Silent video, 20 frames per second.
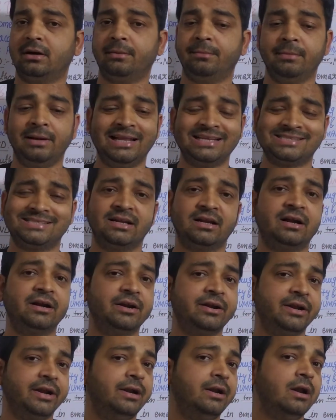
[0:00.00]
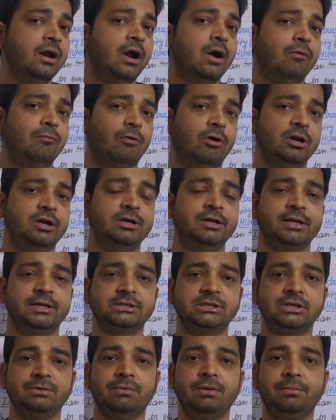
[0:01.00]
less than 100
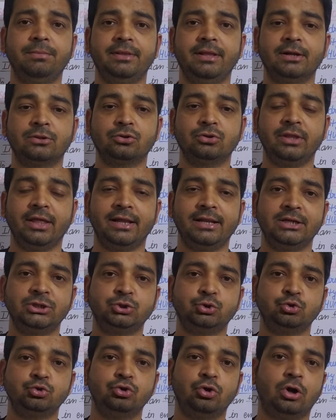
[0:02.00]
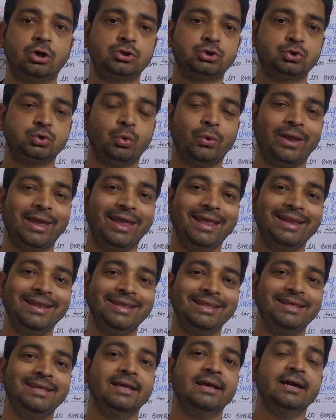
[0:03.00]
volunteers it will be there, so there it should not show
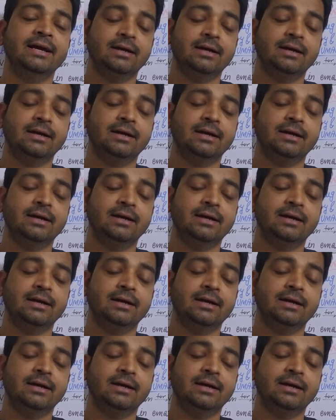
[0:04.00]
any